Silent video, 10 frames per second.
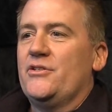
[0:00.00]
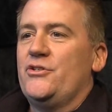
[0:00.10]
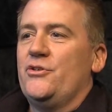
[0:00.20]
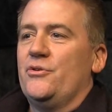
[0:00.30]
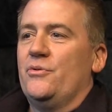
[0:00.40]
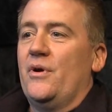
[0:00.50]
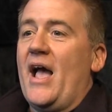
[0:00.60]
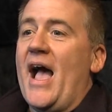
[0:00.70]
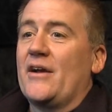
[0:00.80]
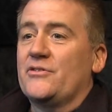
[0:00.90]
to
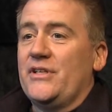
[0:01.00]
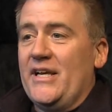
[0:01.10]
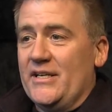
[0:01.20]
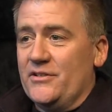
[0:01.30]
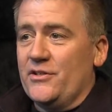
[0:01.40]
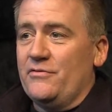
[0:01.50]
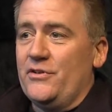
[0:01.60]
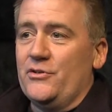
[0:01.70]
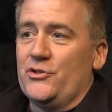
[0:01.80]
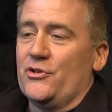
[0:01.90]
actually into the
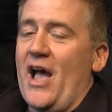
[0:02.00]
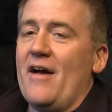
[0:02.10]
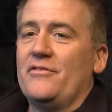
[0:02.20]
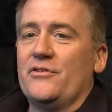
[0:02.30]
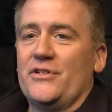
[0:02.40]
future after